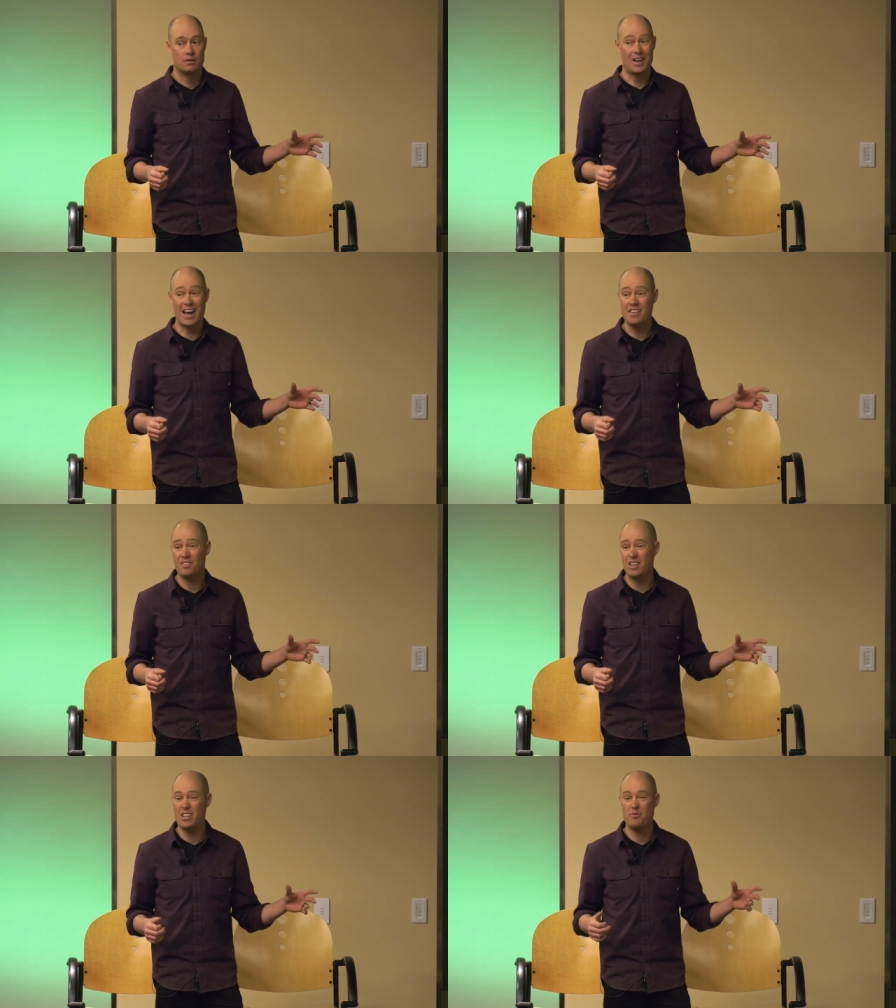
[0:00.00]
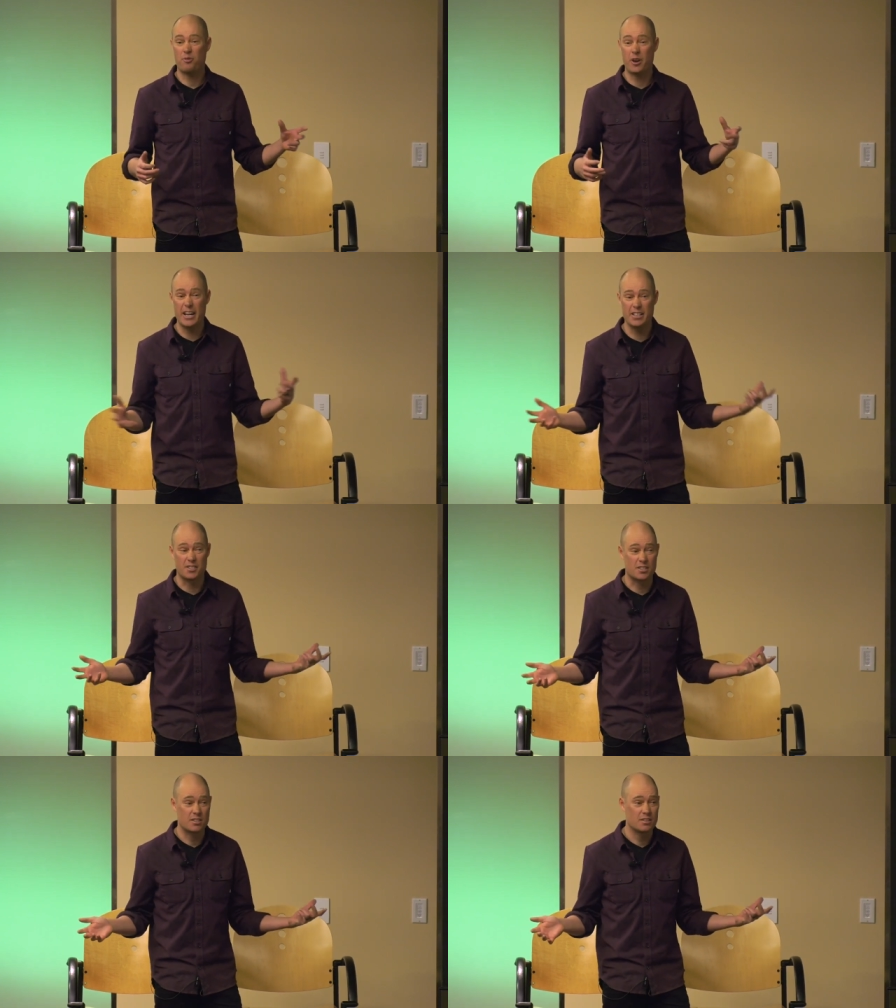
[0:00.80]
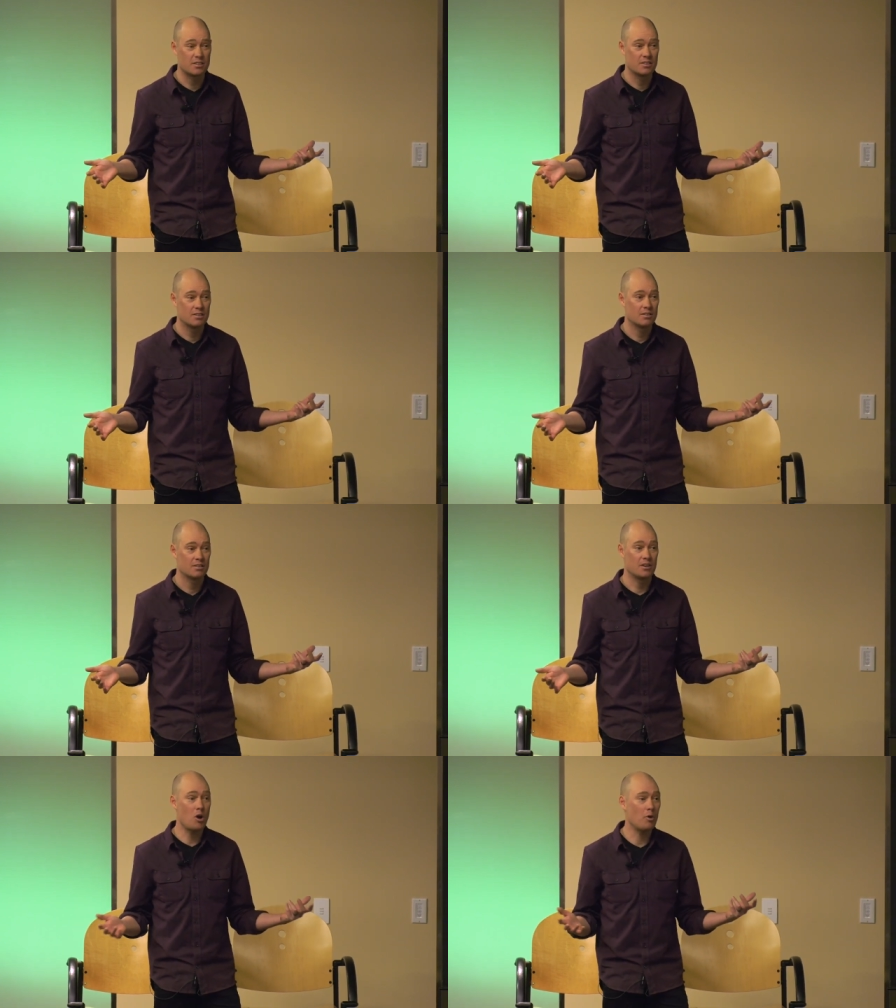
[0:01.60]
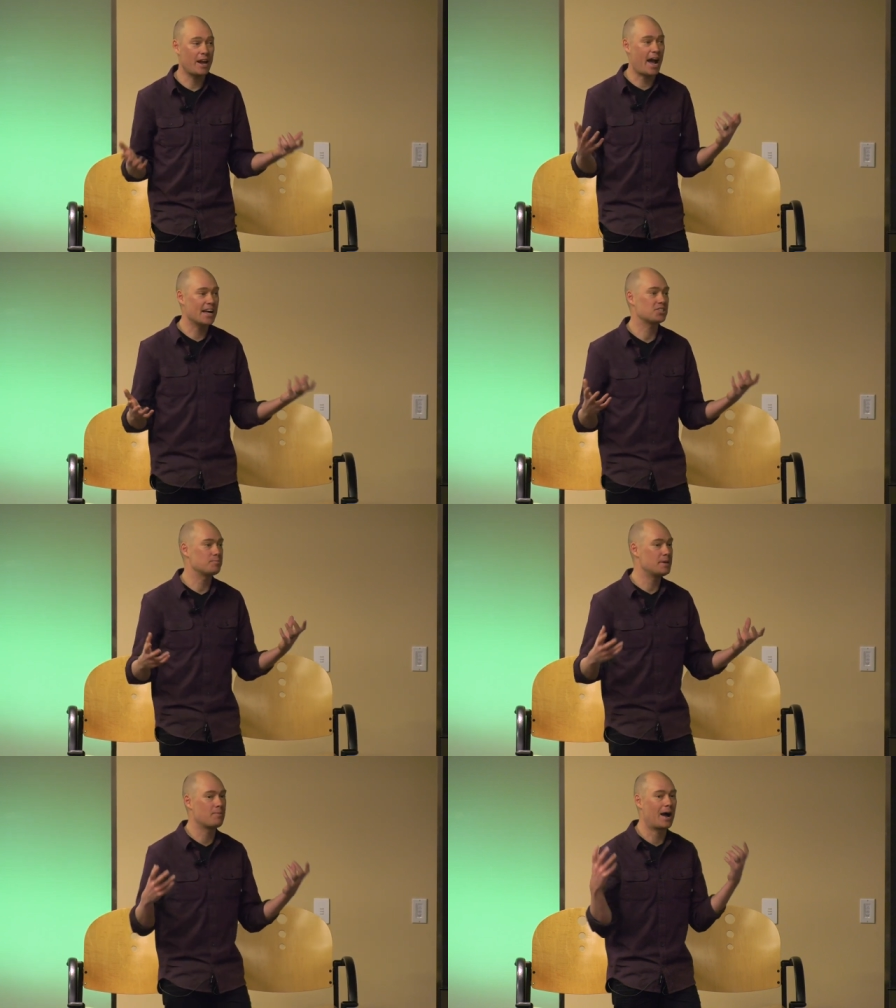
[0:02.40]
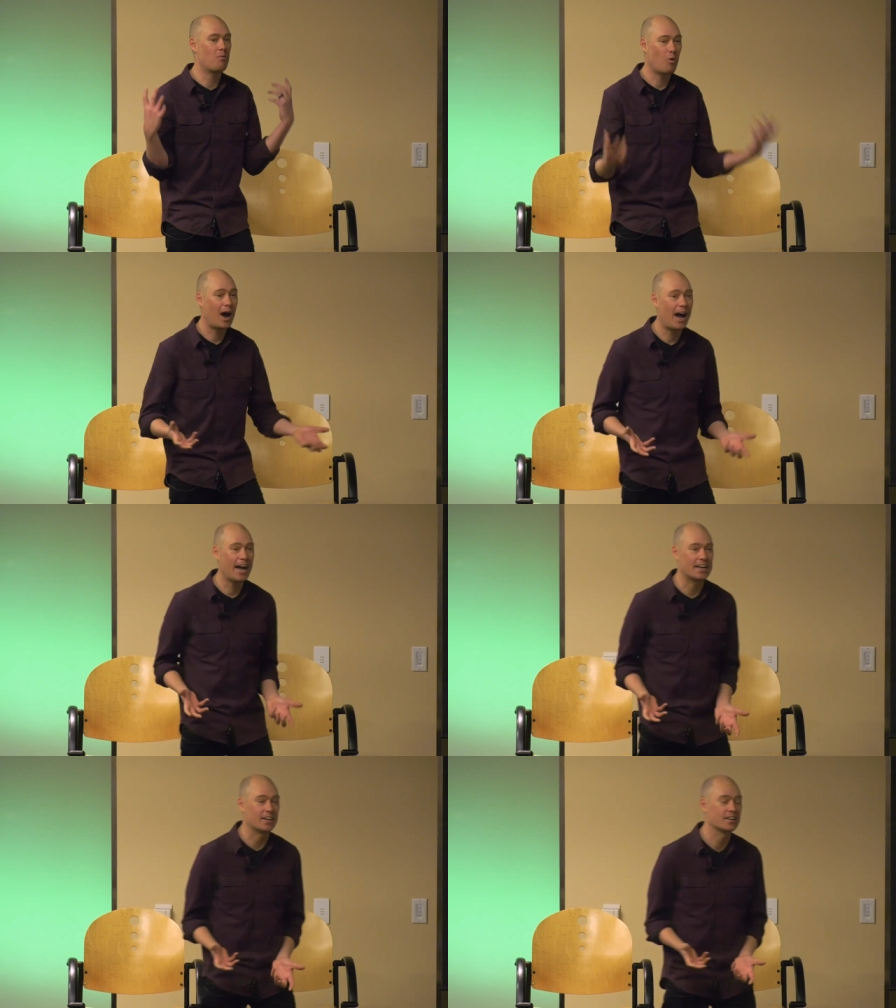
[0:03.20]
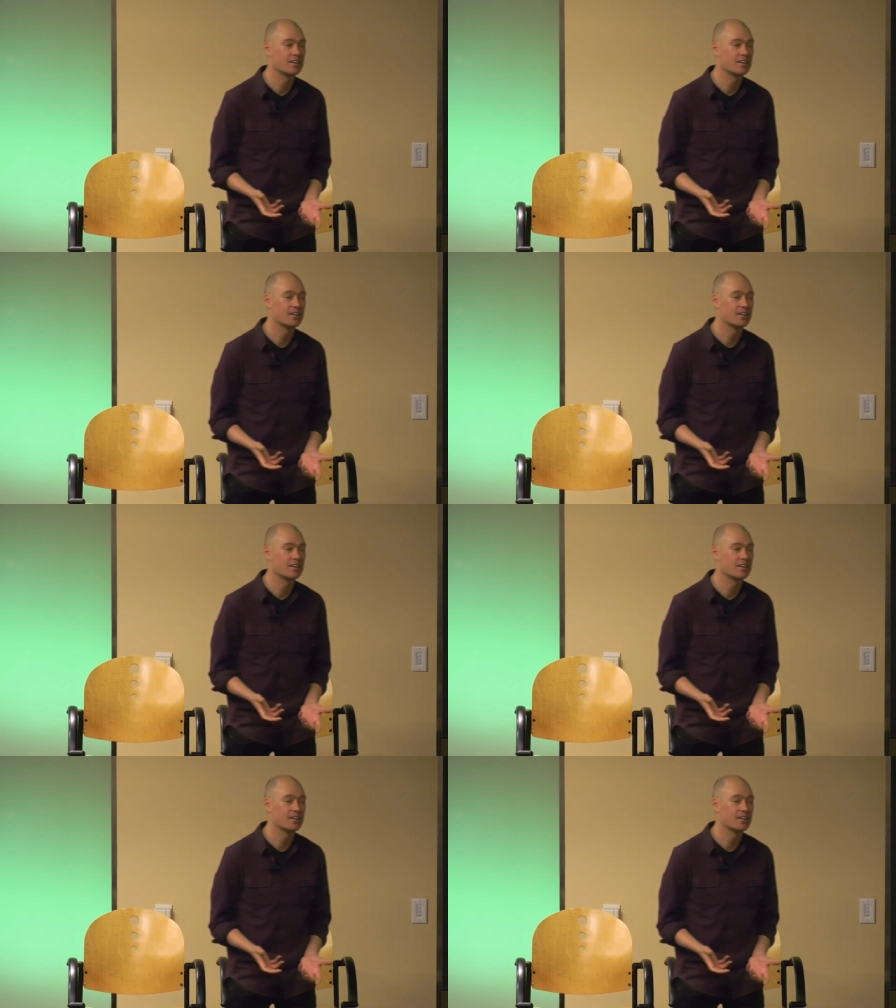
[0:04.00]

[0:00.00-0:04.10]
not even any friends. No one asked me my why.